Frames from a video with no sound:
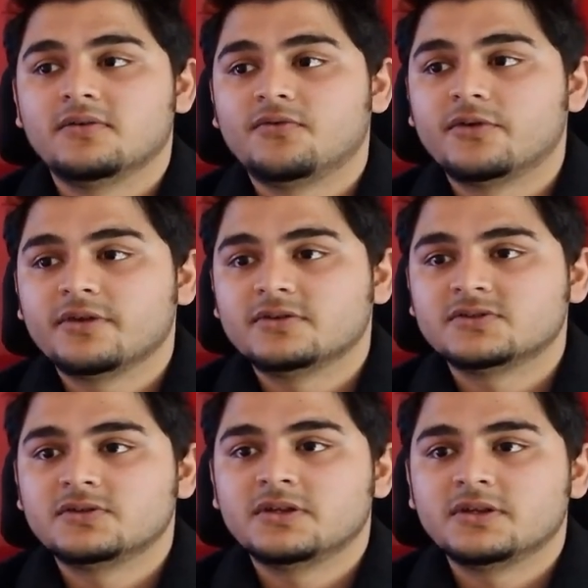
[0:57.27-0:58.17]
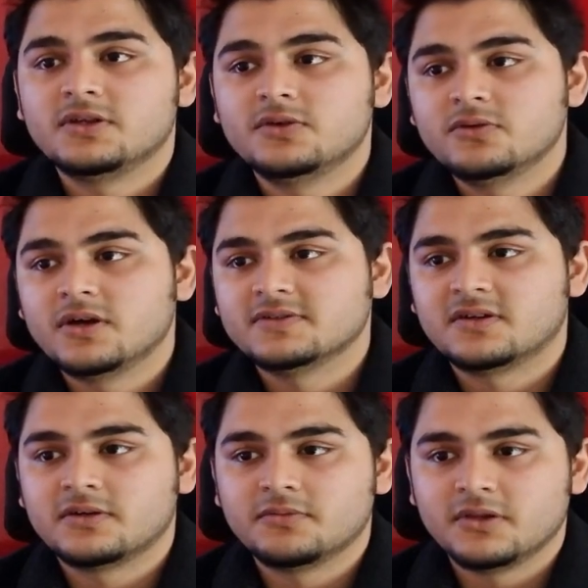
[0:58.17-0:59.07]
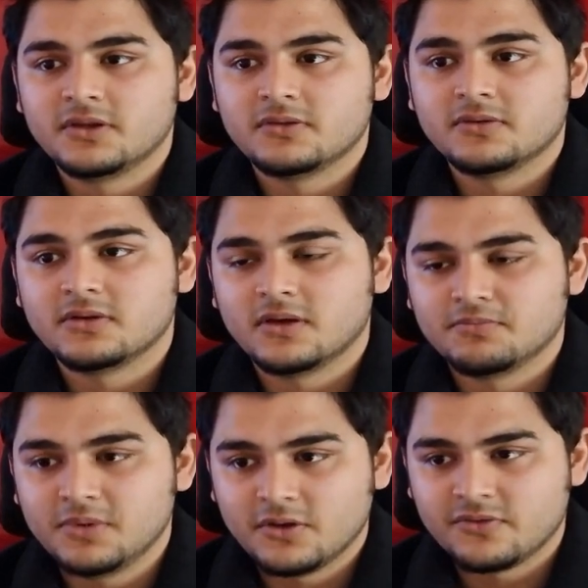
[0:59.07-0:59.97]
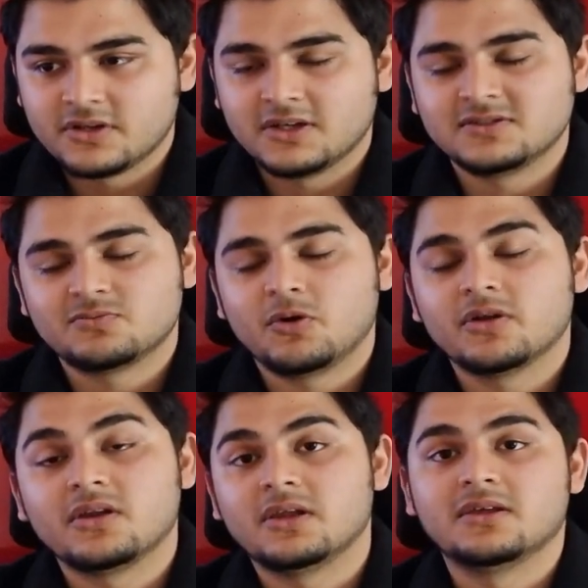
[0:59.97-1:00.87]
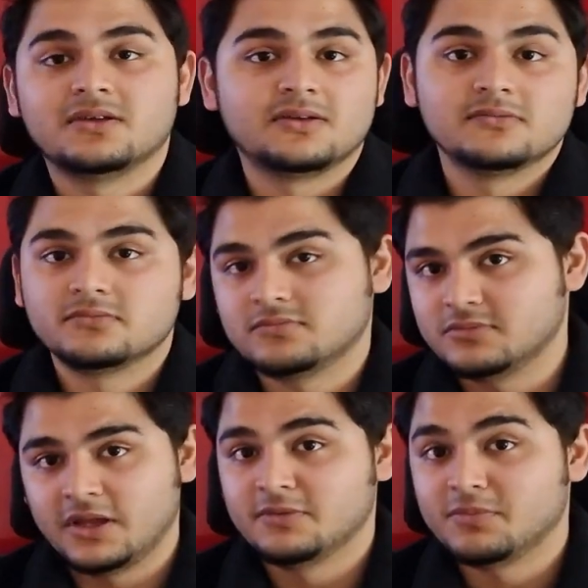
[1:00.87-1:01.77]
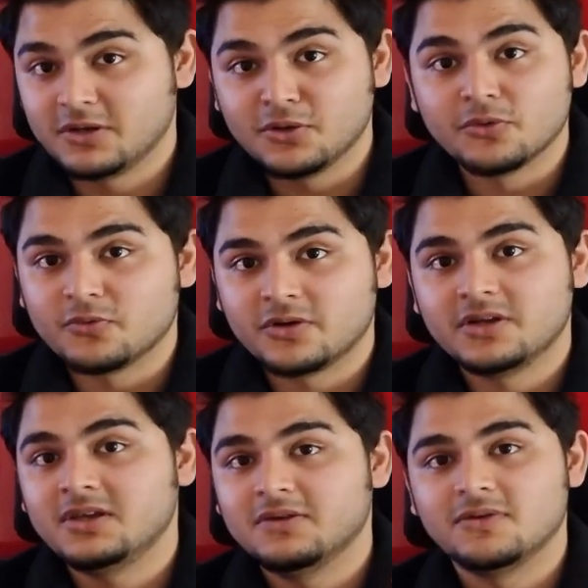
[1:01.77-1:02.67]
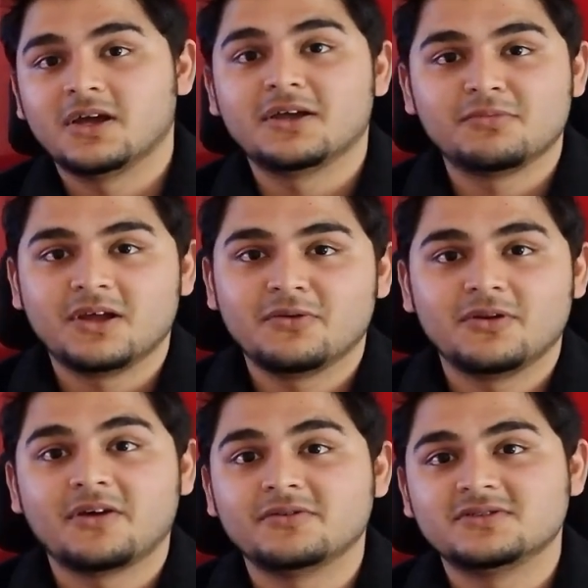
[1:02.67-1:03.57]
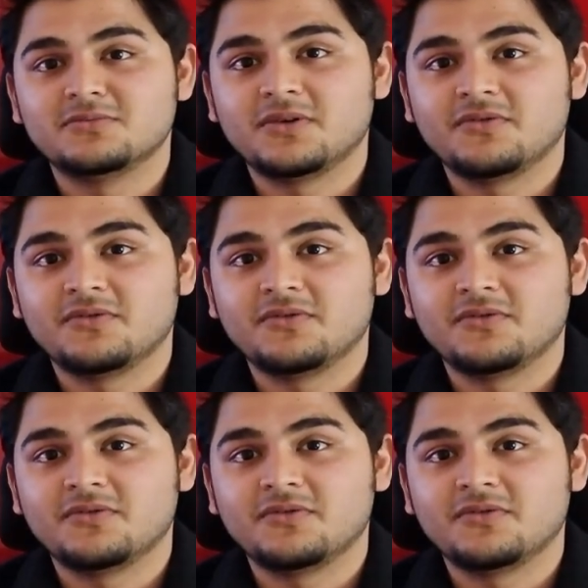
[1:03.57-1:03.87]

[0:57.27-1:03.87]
Fourth year student, you guys are in a bit of a tight spot, but don't worry, even I applied when I was in my